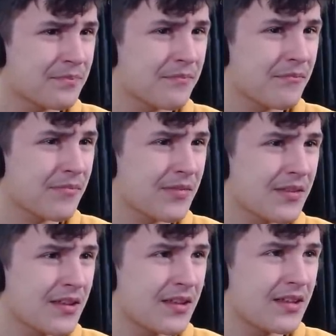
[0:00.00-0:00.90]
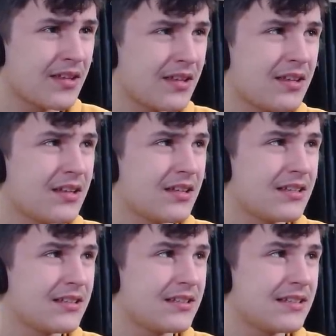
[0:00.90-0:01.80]
That exquisite South
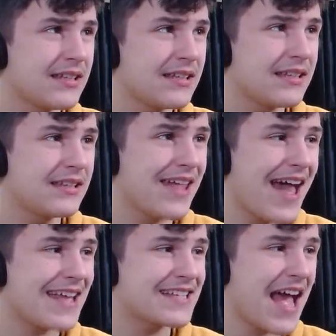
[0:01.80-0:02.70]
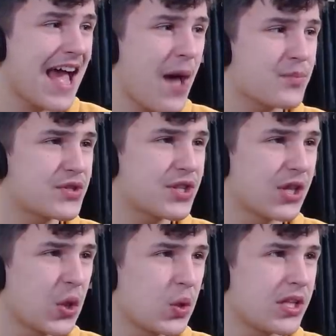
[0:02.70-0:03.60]
American waterfall system is like
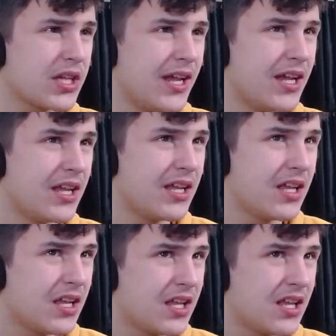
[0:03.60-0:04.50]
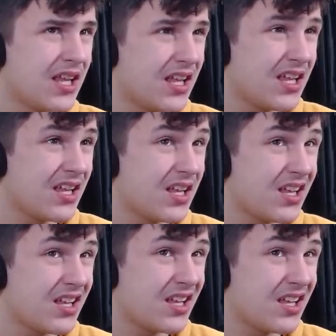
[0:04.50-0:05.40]
nowhere else on Earth. We
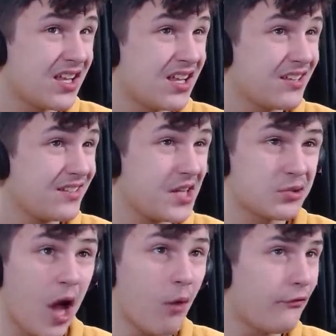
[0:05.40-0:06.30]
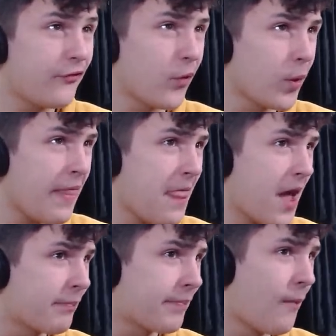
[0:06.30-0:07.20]
think that it looks like a
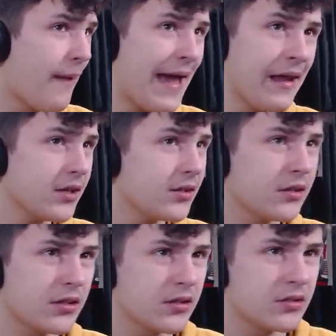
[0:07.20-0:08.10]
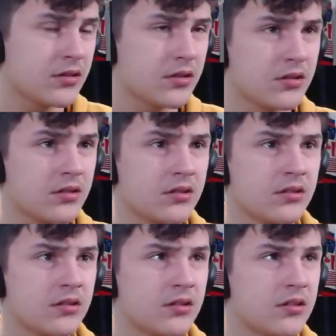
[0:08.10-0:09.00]
location straight out of a thrilling
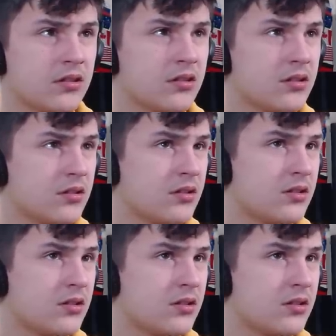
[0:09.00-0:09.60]
adventure movie.